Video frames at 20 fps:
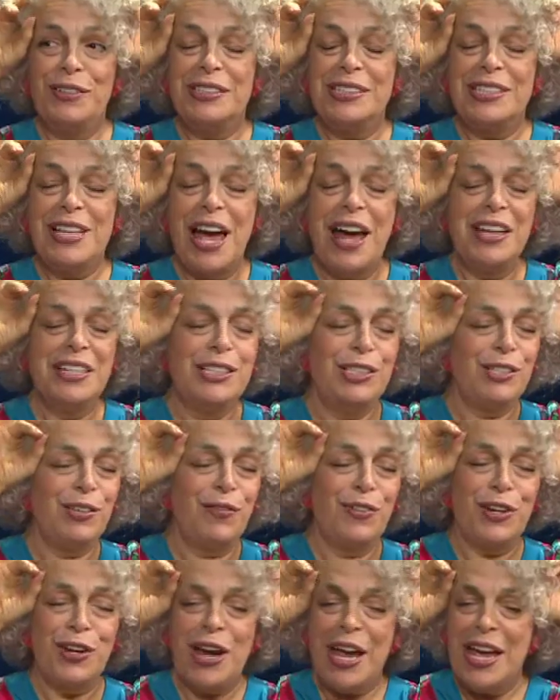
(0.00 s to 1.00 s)
sides of
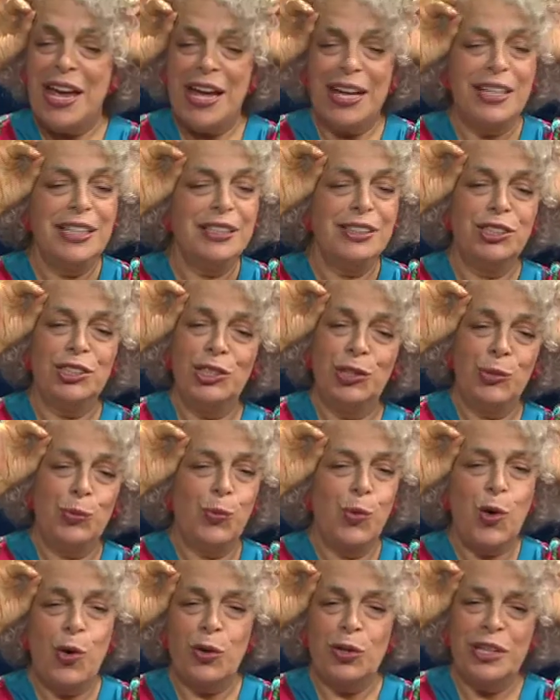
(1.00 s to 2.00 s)
her head, and she'd
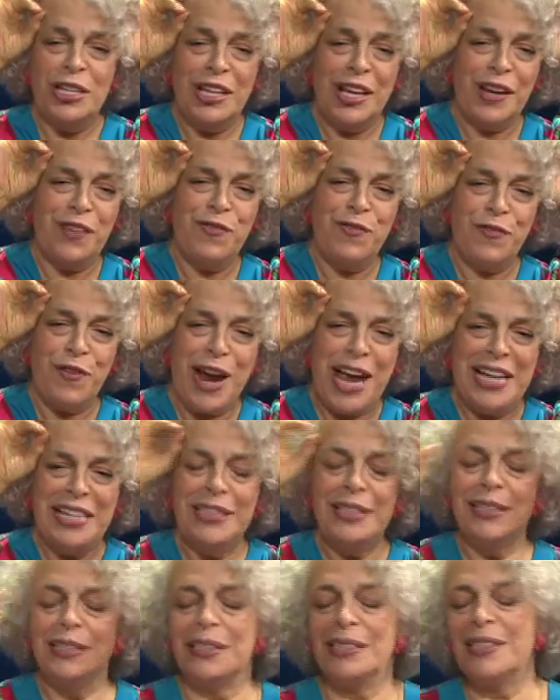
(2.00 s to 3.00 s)
walk like
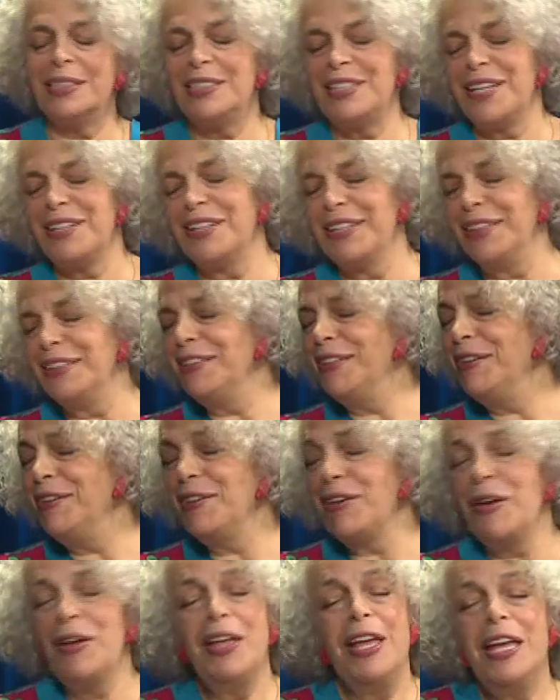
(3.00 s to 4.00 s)
Frankenstein. You
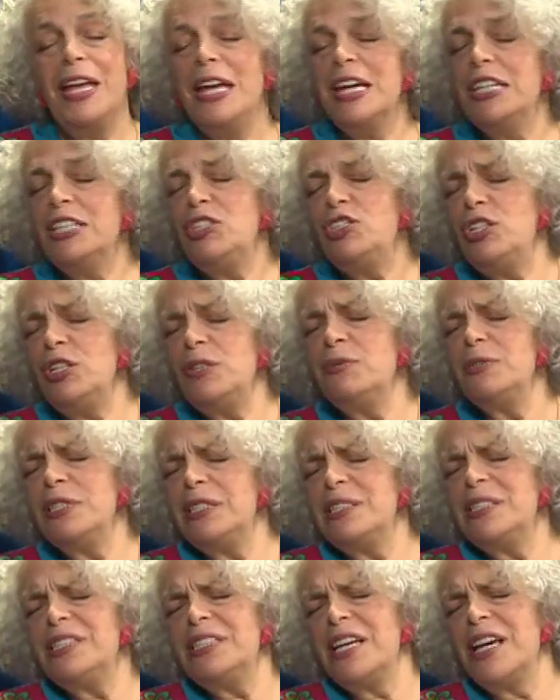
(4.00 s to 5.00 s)
know, she
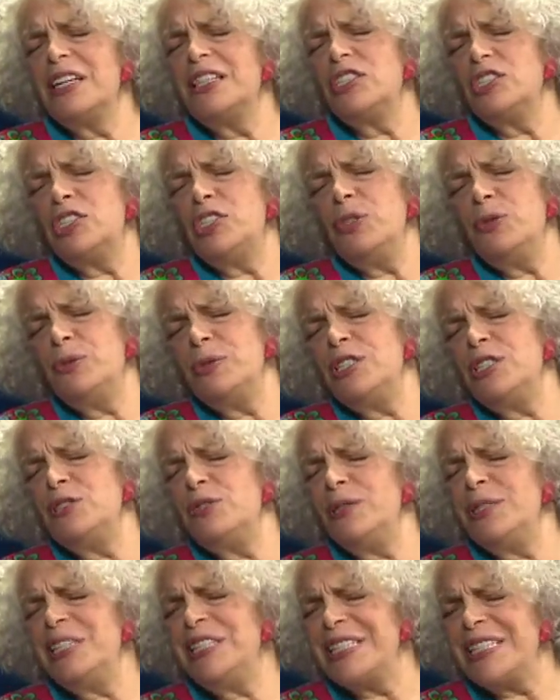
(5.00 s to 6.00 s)
was uh, she would
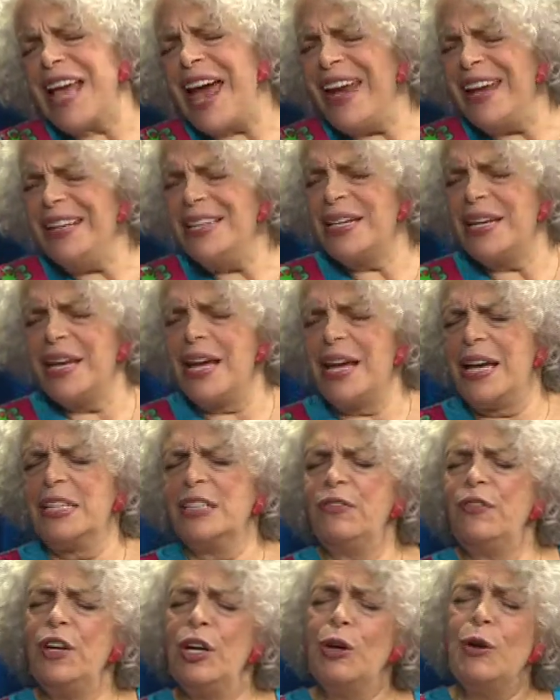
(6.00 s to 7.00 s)
do sight
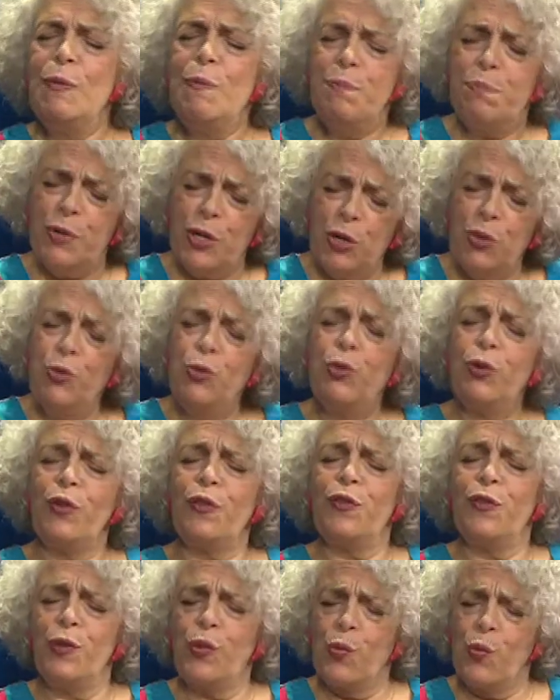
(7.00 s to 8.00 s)
gag. Very
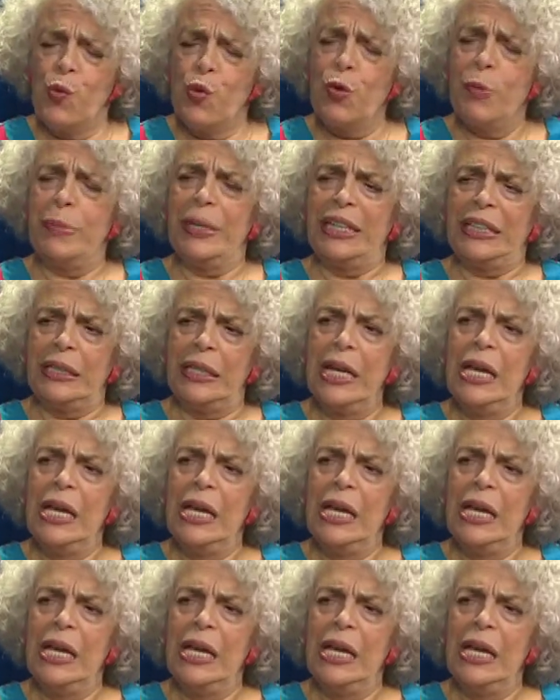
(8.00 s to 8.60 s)
beautiful woman.